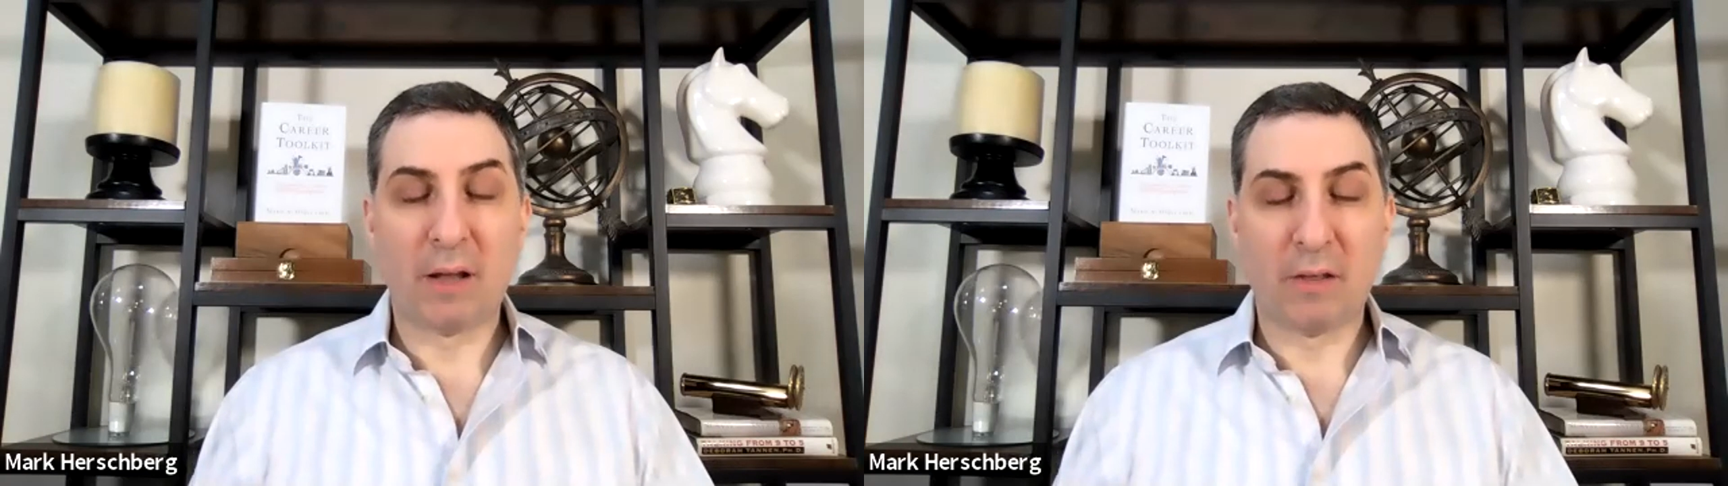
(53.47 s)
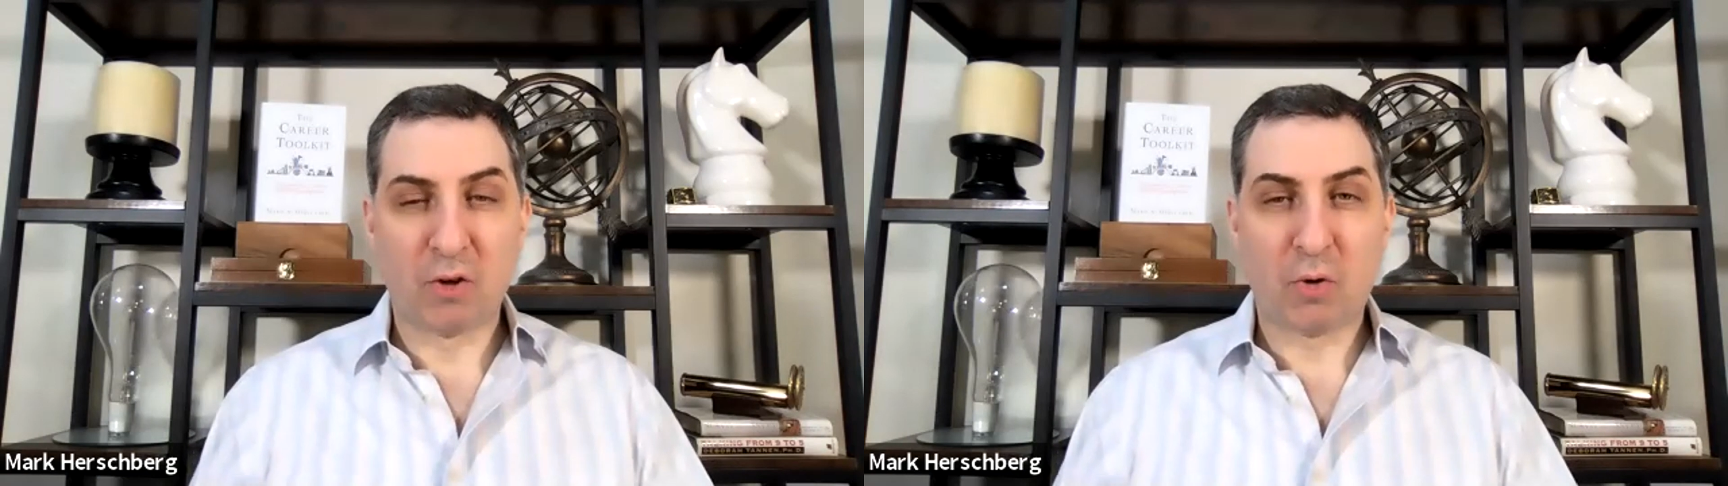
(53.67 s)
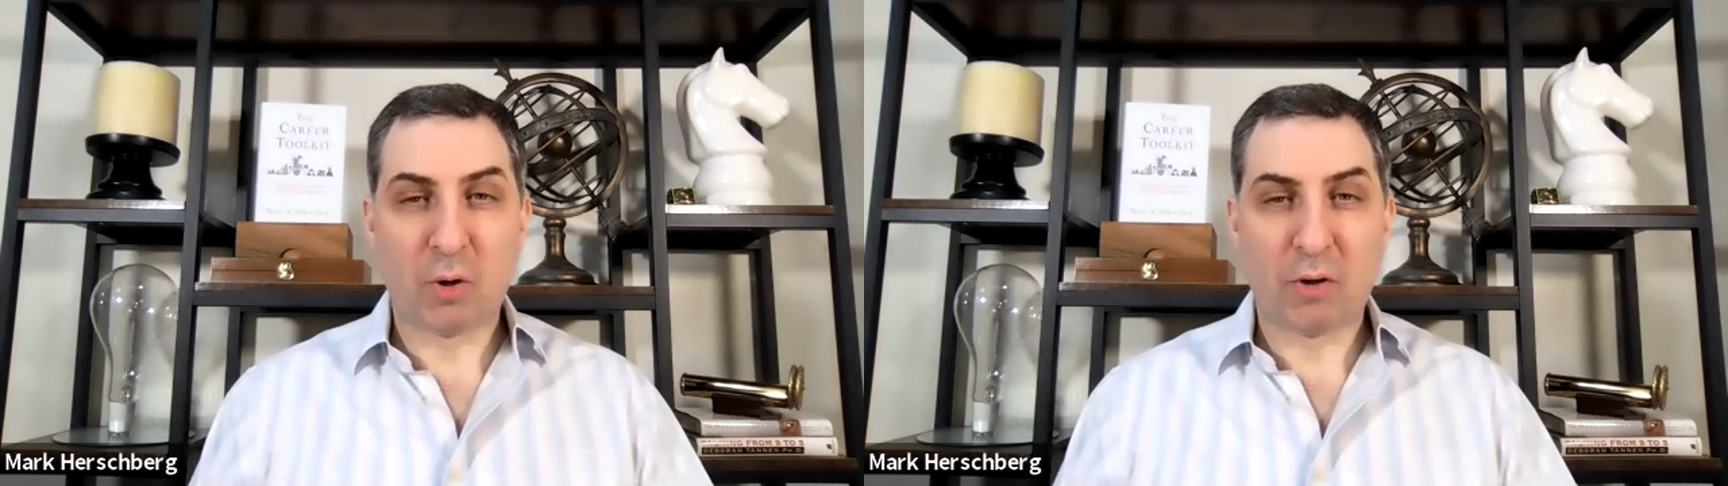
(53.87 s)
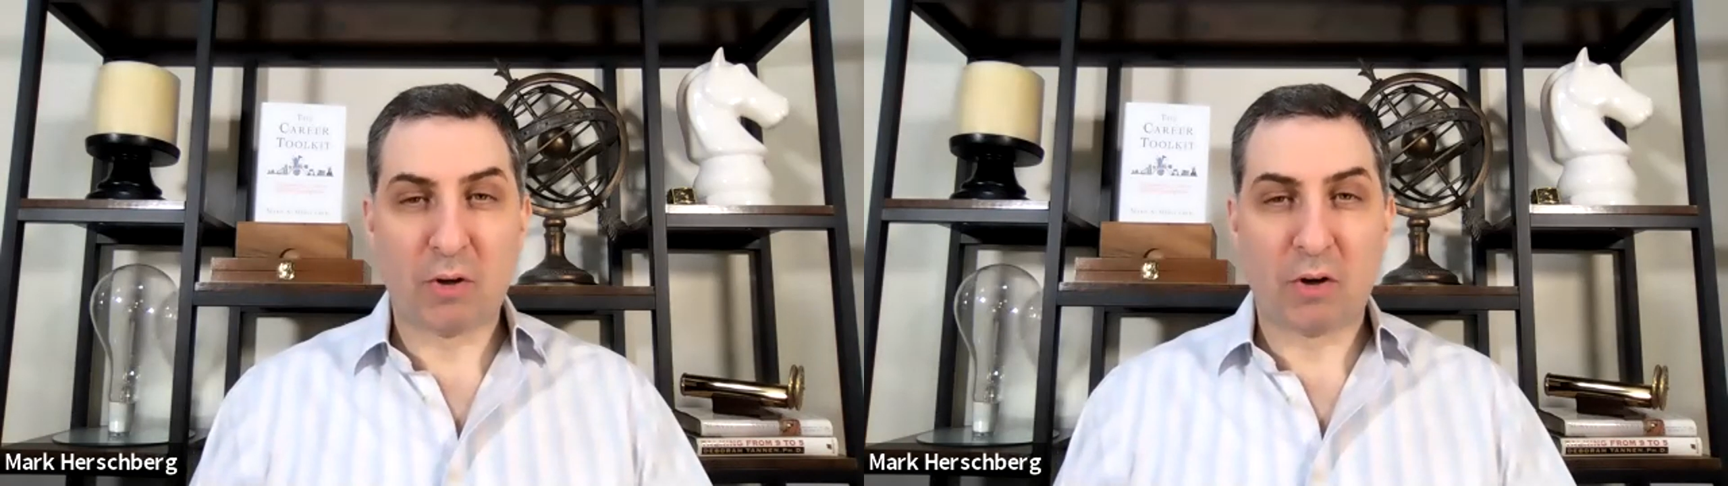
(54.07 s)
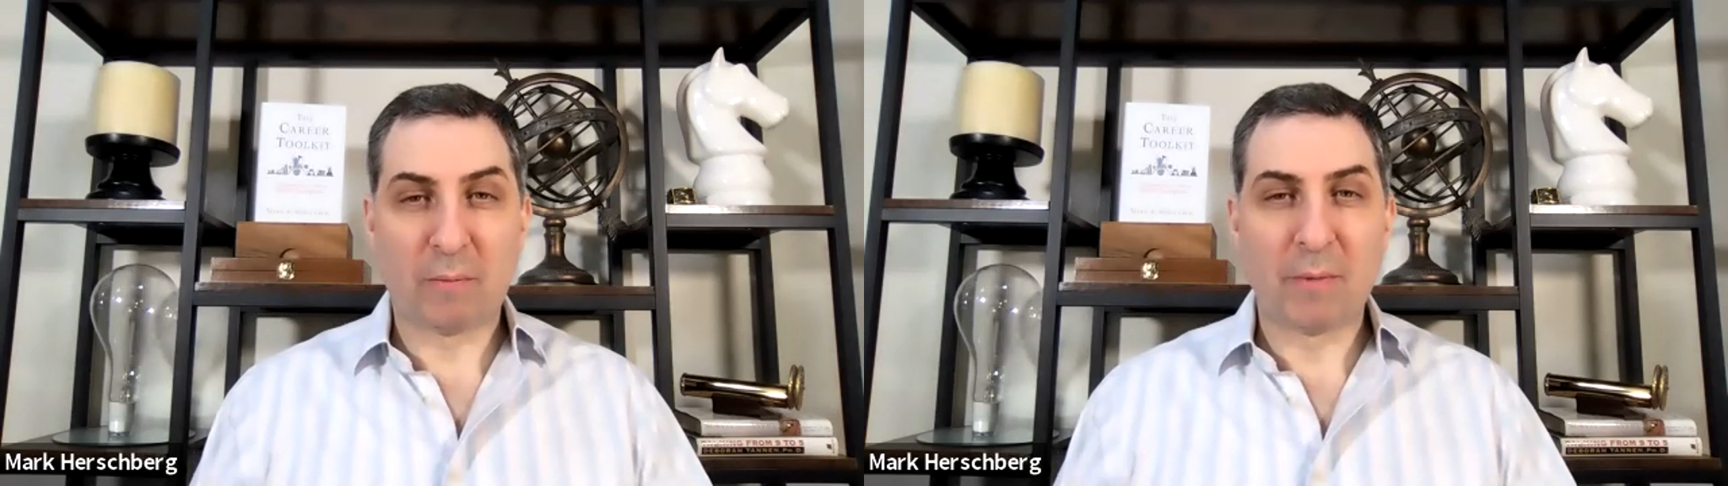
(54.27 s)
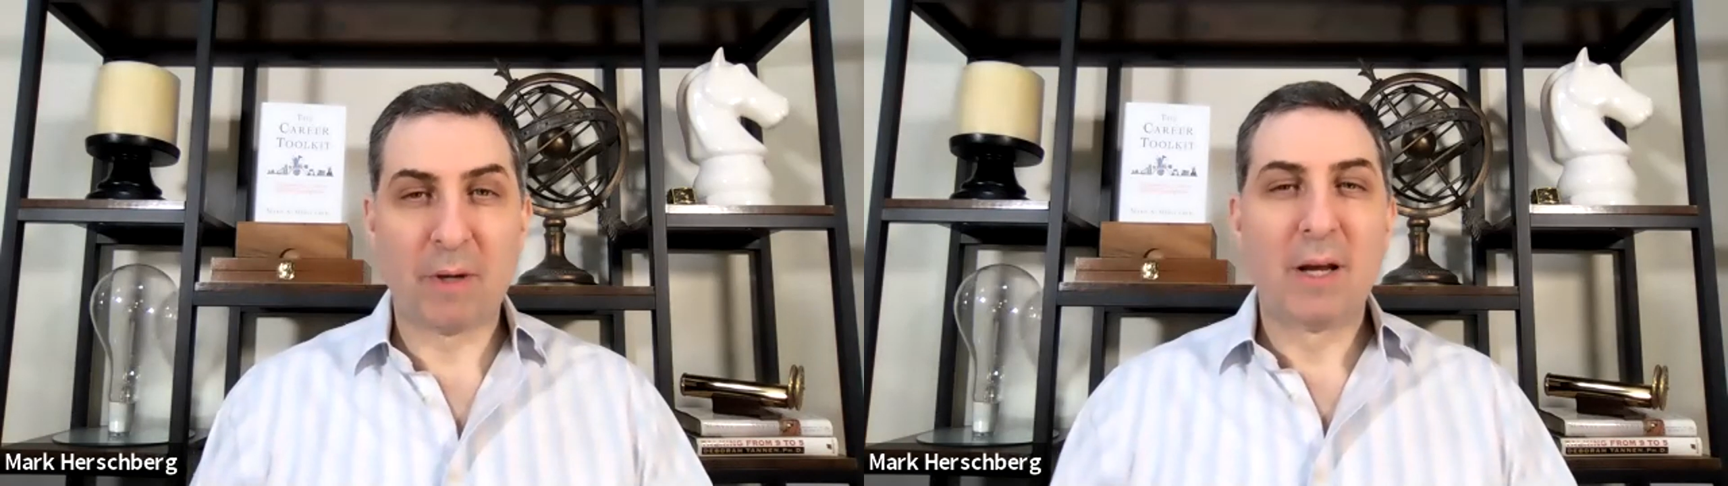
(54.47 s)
in the short term